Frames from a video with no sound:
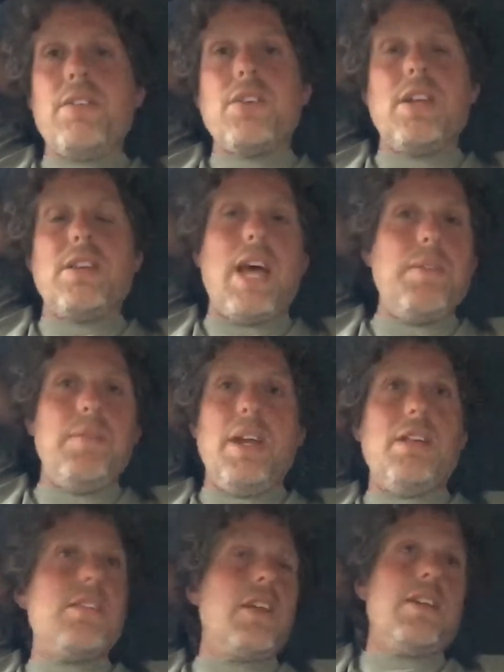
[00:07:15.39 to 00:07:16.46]
It's going
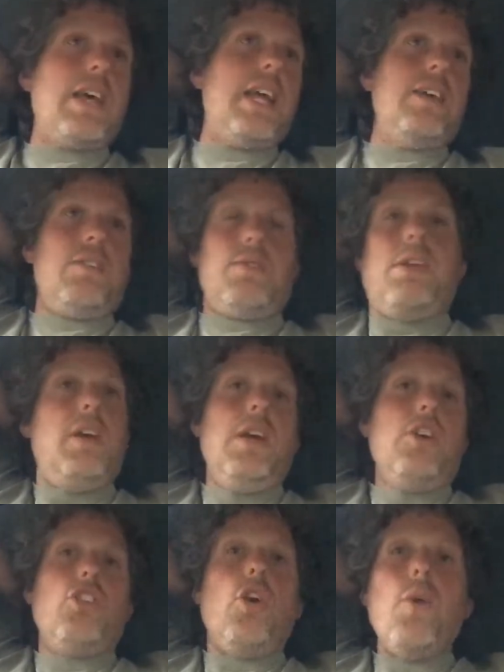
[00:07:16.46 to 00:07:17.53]
to take us
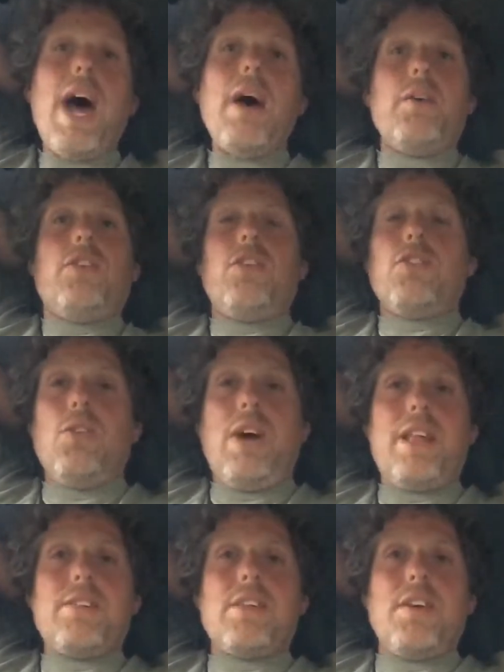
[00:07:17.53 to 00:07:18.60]
2 hours to sort
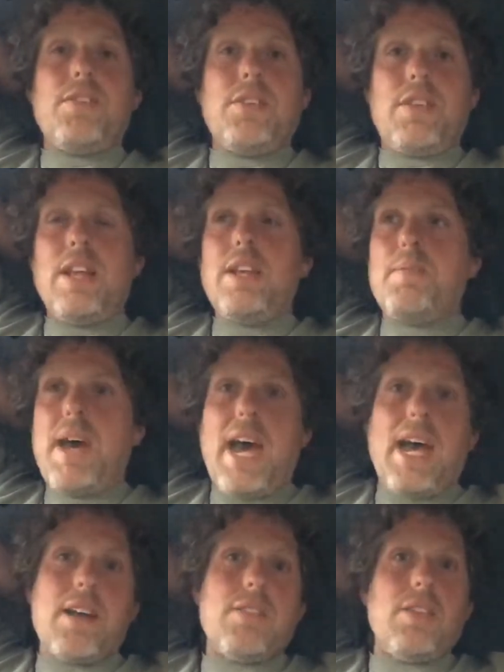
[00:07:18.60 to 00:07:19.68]
out the stuff to send it
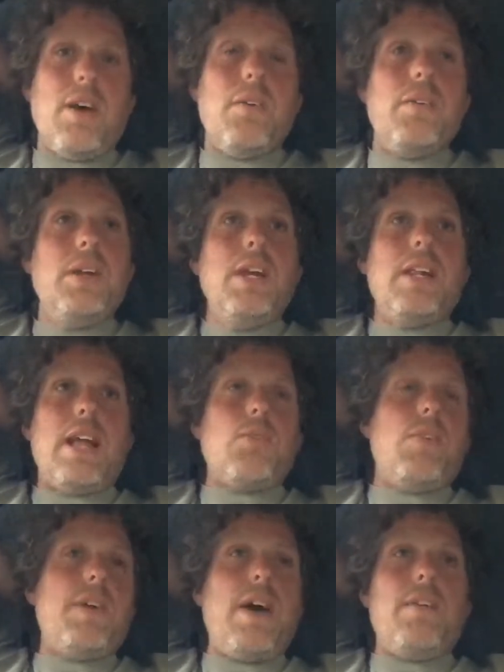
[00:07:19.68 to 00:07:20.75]
back. So that's
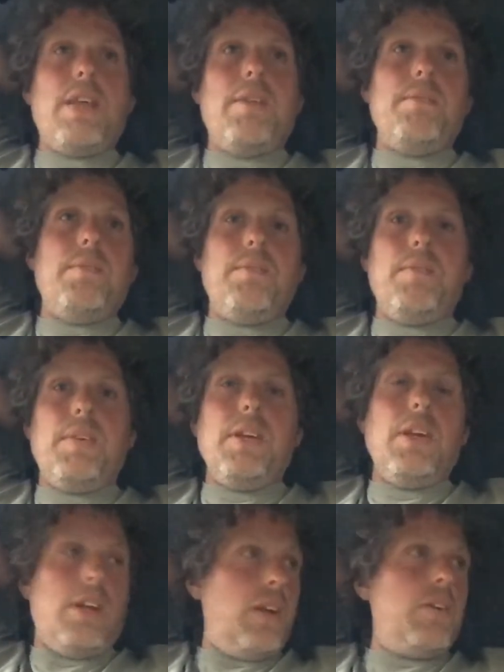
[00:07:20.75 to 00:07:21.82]
without them,
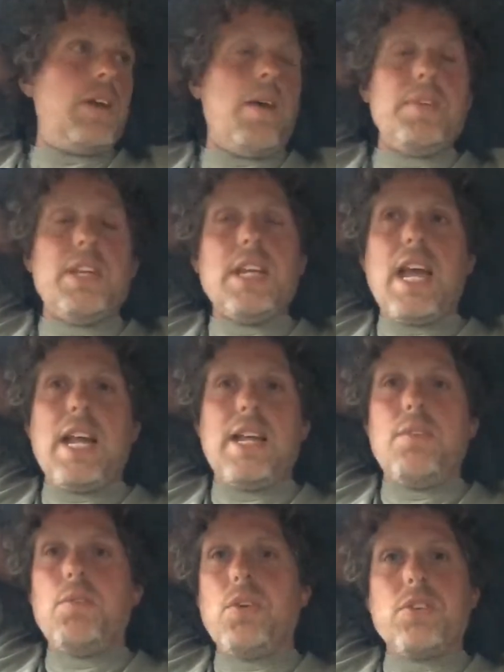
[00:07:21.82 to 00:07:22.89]
you know, coming to get
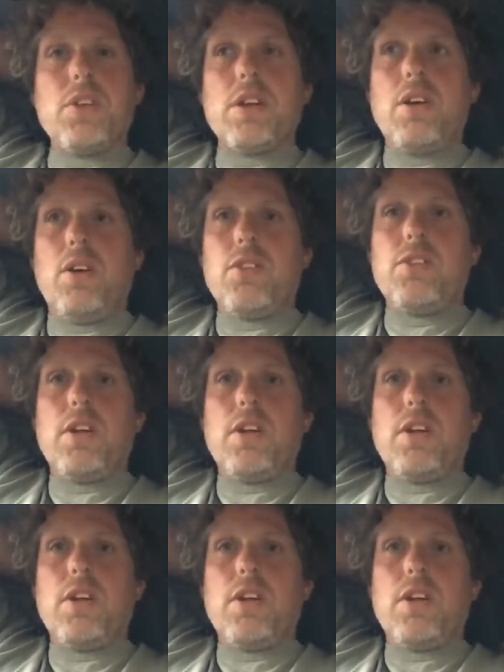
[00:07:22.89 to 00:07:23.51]
it and what it's going to cost.